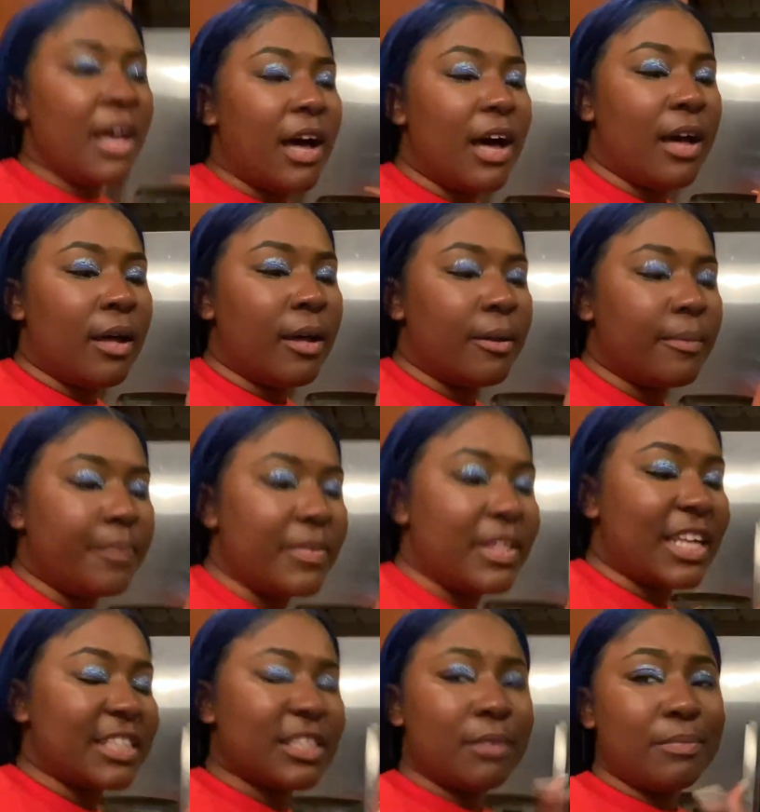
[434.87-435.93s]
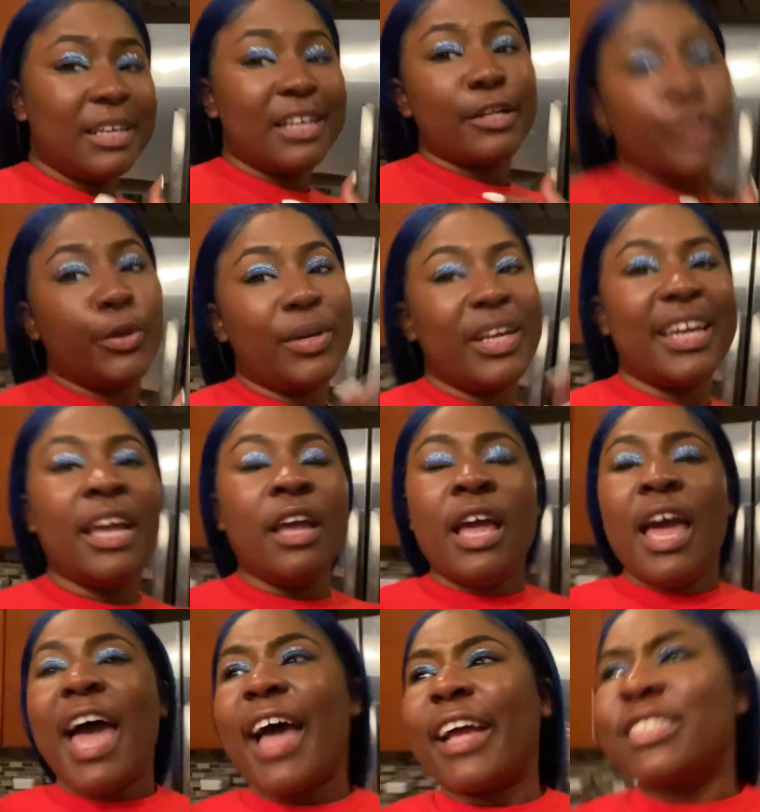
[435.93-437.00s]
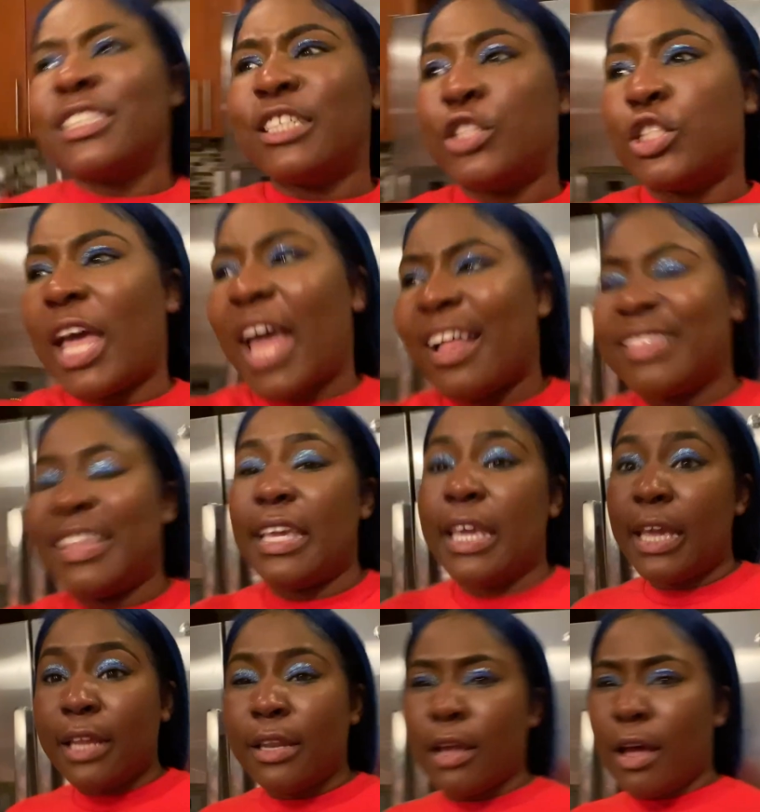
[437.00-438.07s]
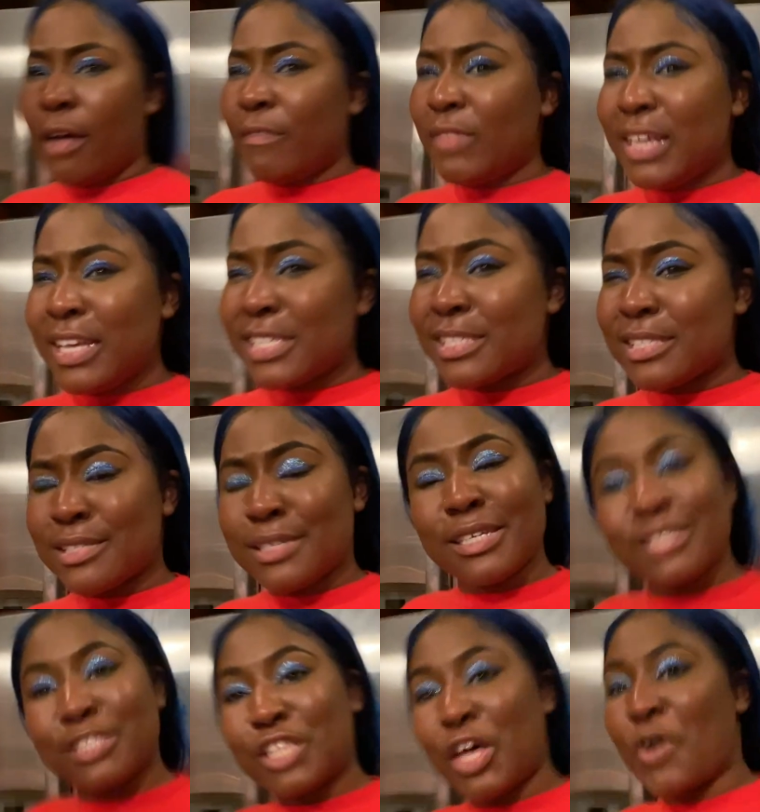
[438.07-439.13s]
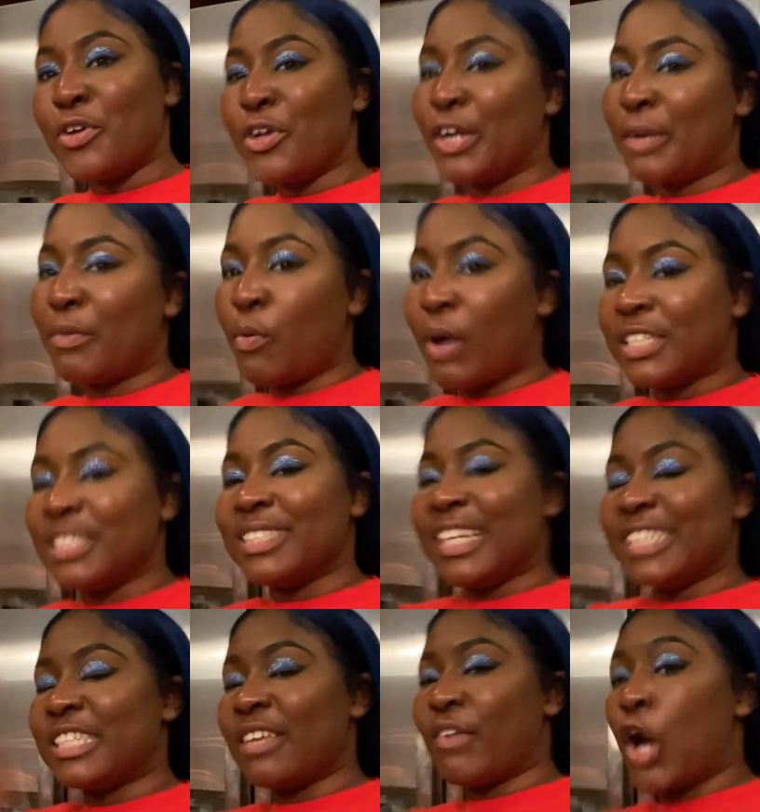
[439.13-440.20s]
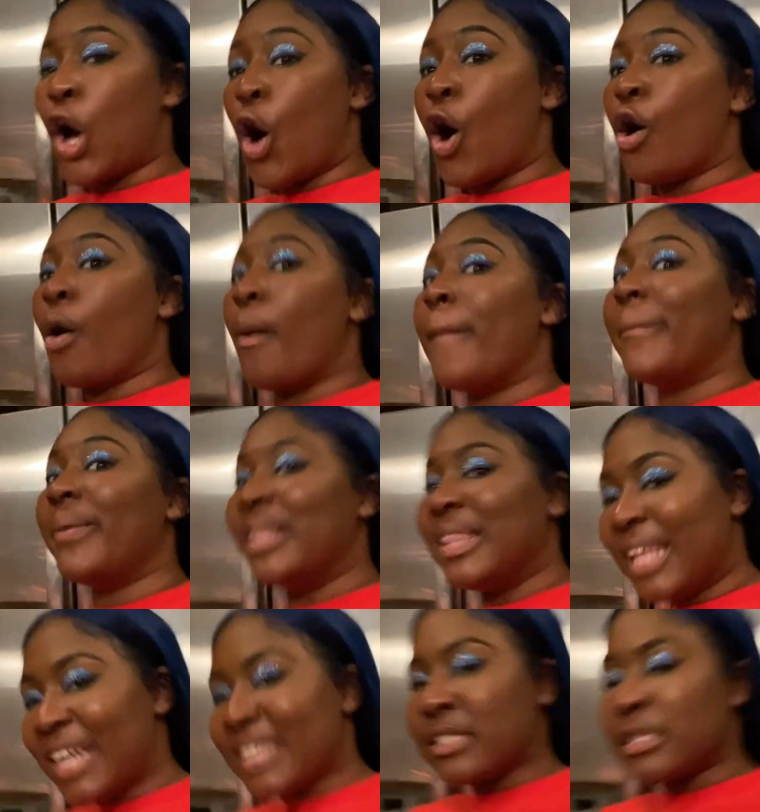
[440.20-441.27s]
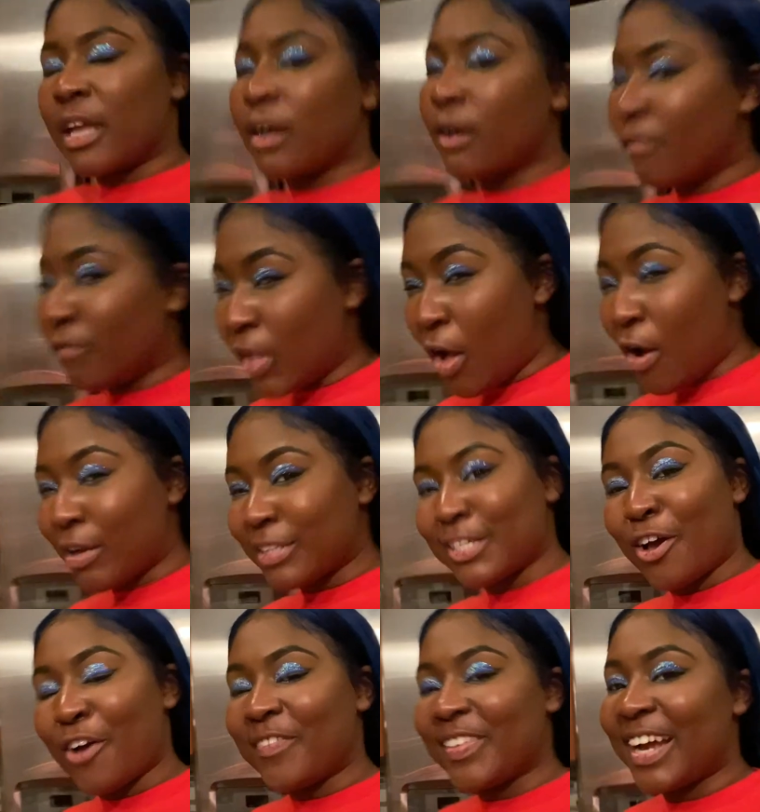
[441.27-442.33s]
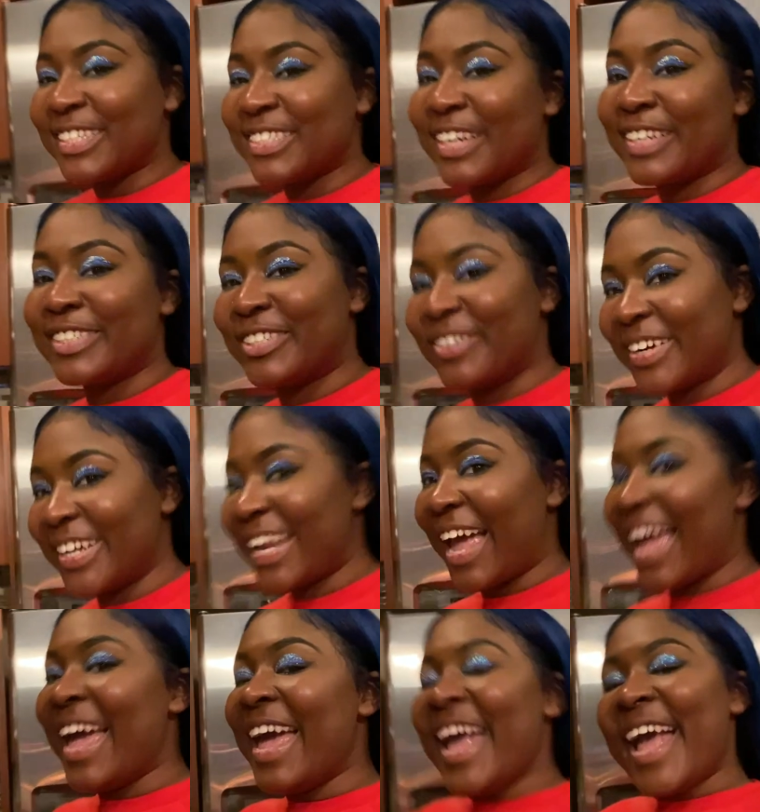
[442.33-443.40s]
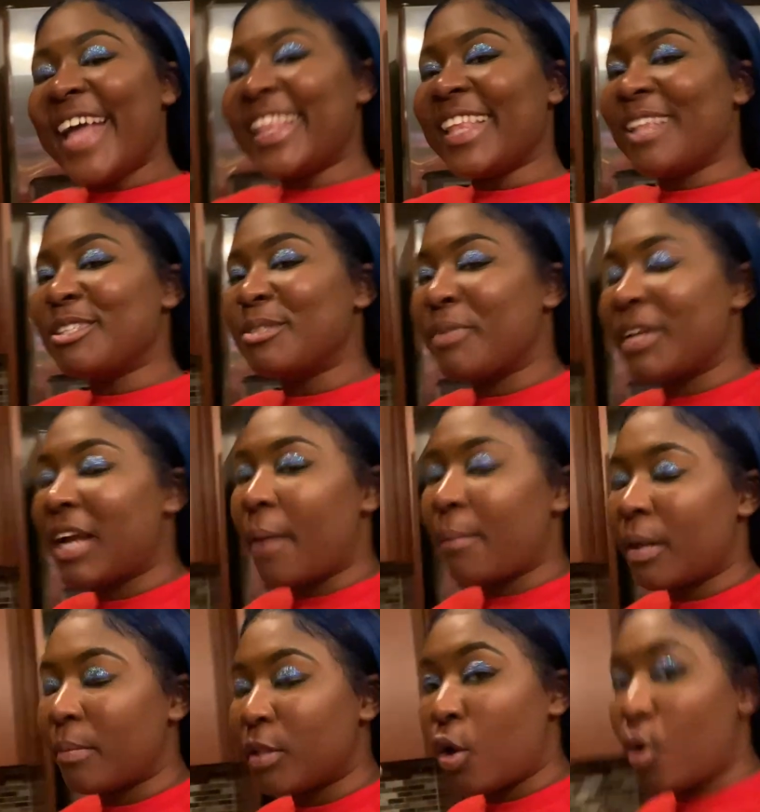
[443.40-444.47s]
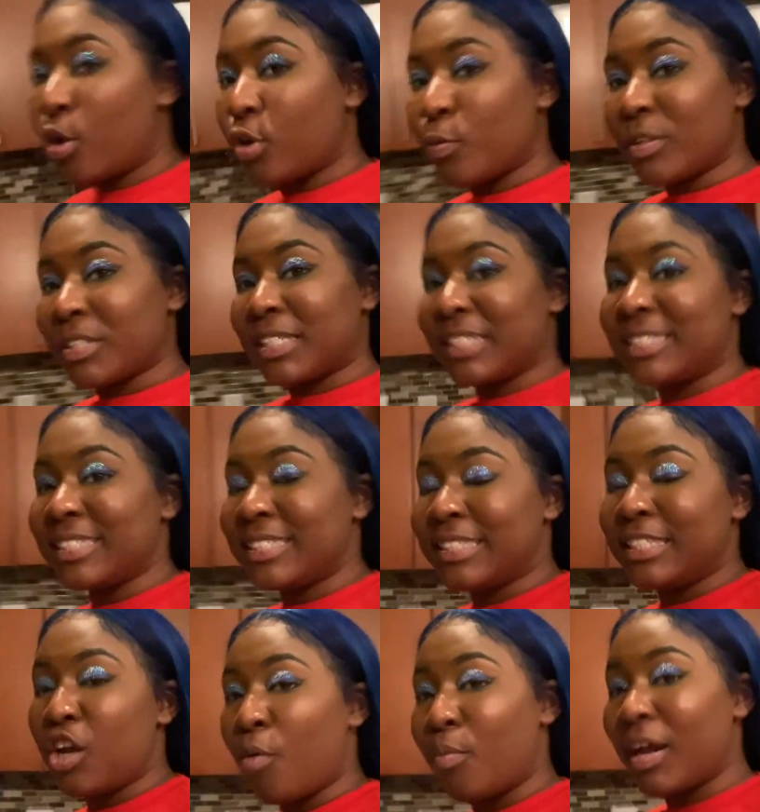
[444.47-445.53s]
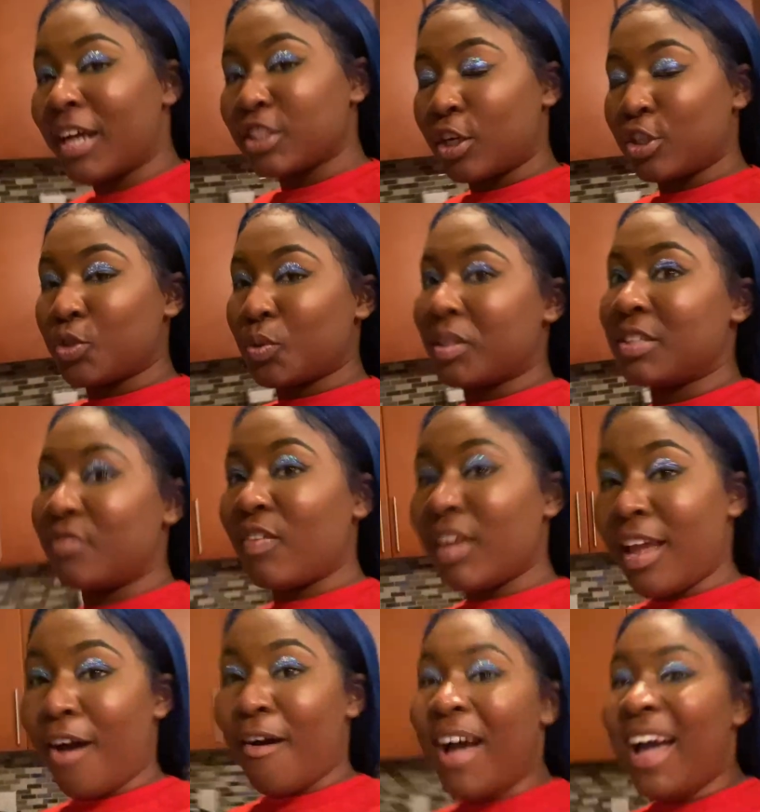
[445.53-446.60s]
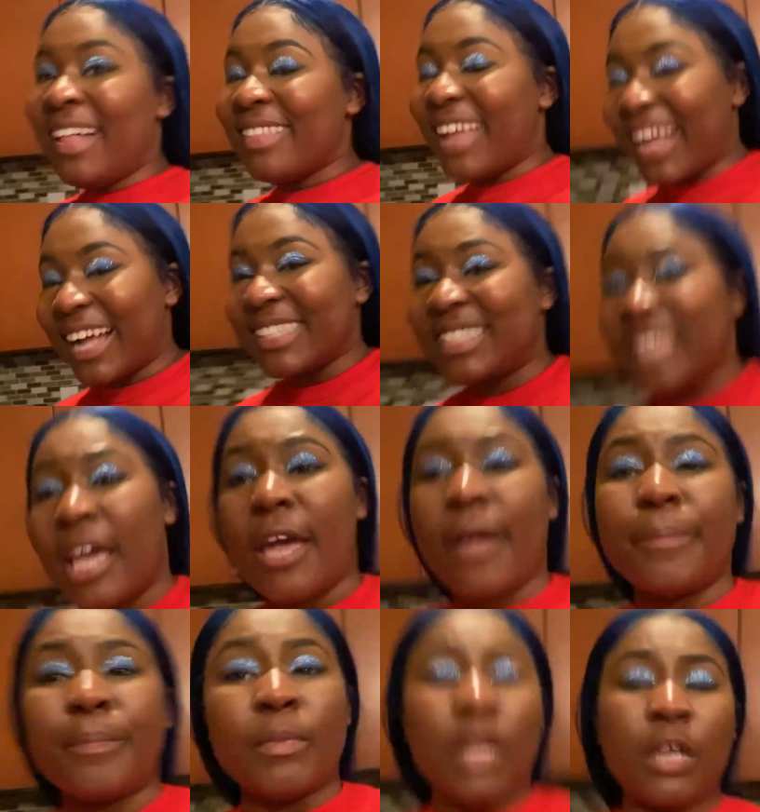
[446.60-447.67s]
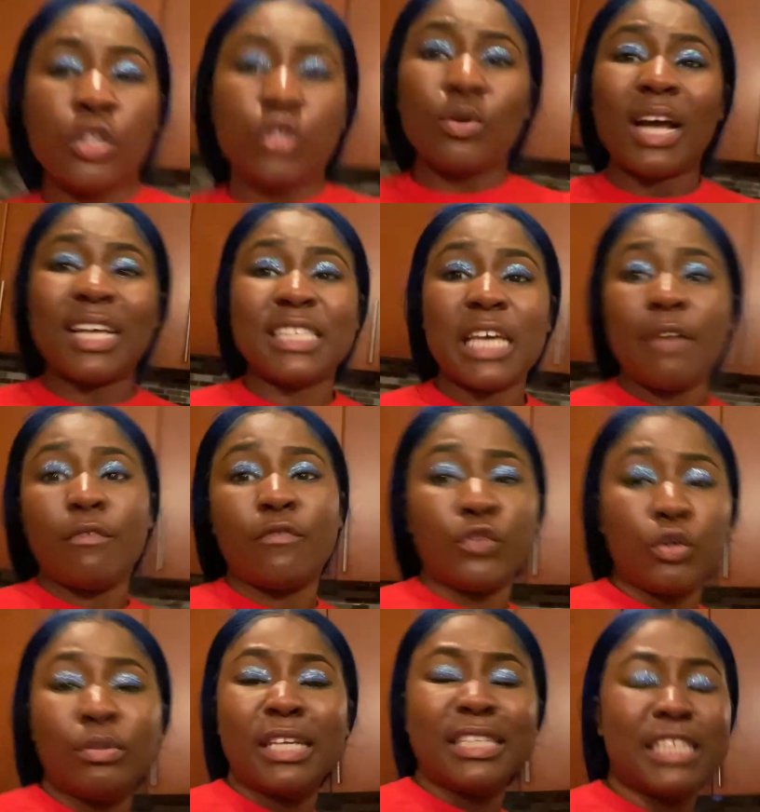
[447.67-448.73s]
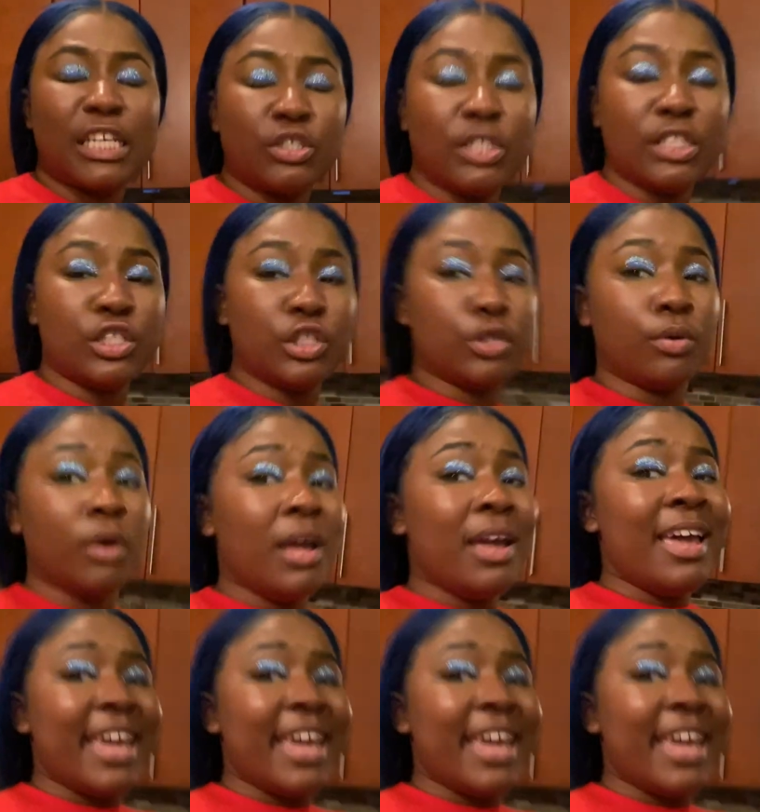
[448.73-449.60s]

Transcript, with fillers: Um, that's gonna be included actually at the end of this. So you're gonna be watching the Thanksgiving haul plus like a vlog. So I hope you guys are enjoying that. Hit the thumbs up and the comment down below. On the road to consistency, hope you guys are enjoying this video. Like I said, you guys have a few things that you need to do.